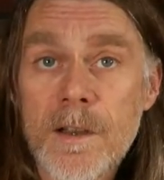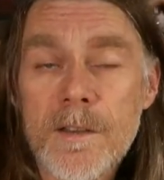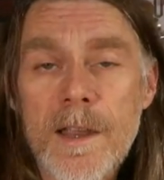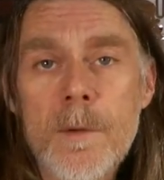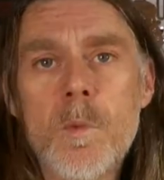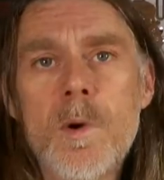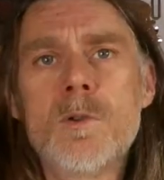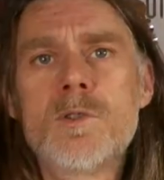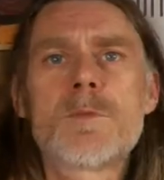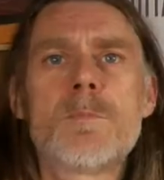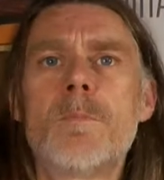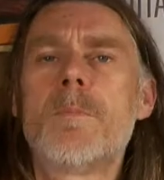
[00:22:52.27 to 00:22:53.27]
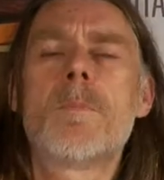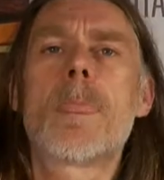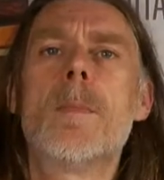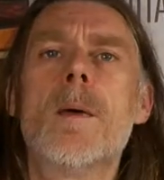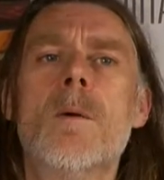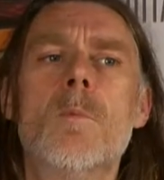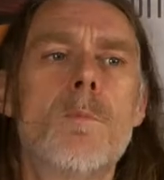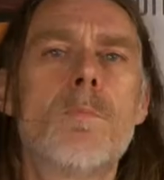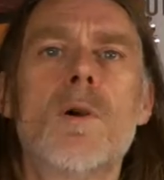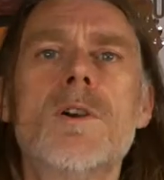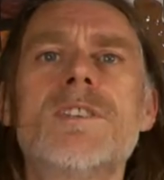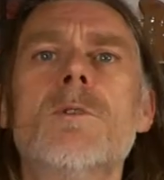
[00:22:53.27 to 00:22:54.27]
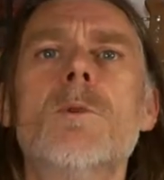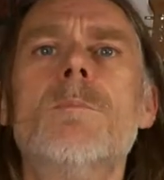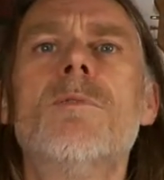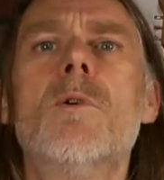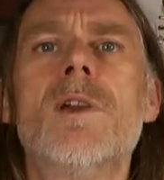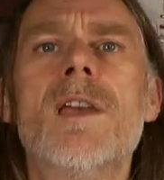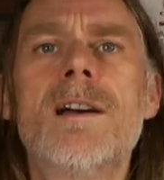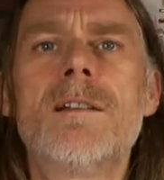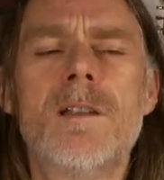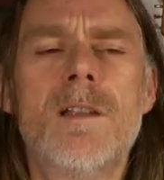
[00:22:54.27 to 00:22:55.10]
Then we'll price it up for you.